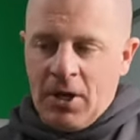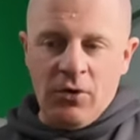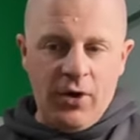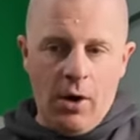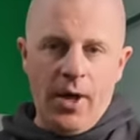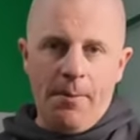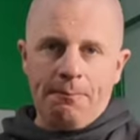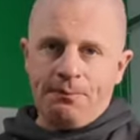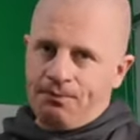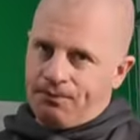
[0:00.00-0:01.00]
So
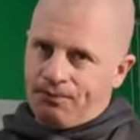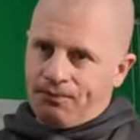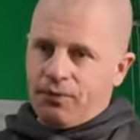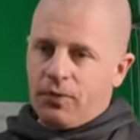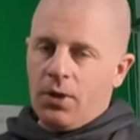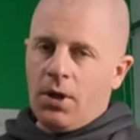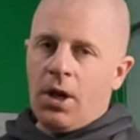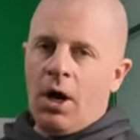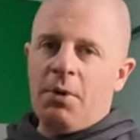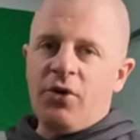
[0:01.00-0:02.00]
then,
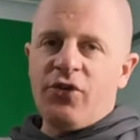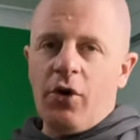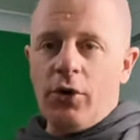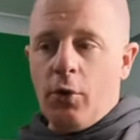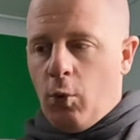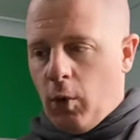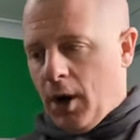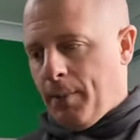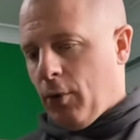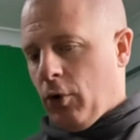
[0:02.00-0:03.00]
I'm going to show you
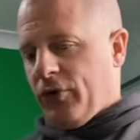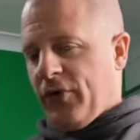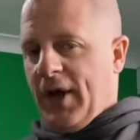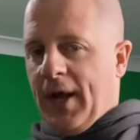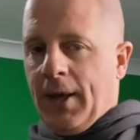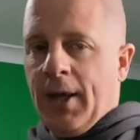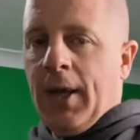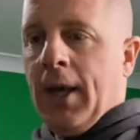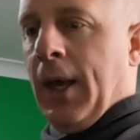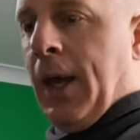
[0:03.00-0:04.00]
what I bought today,
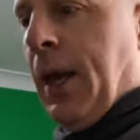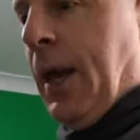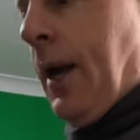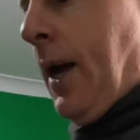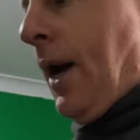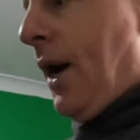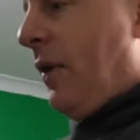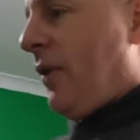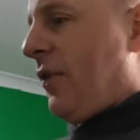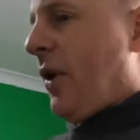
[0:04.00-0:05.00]

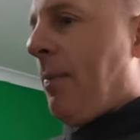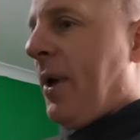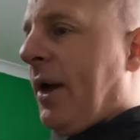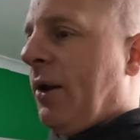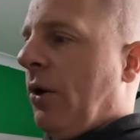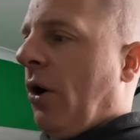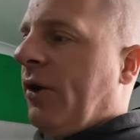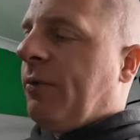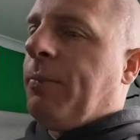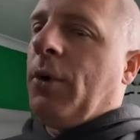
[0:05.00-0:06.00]
and it's a big,
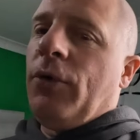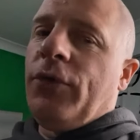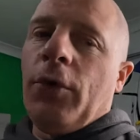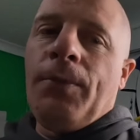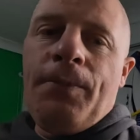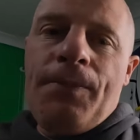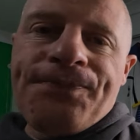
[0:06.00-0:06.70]
nice bundle.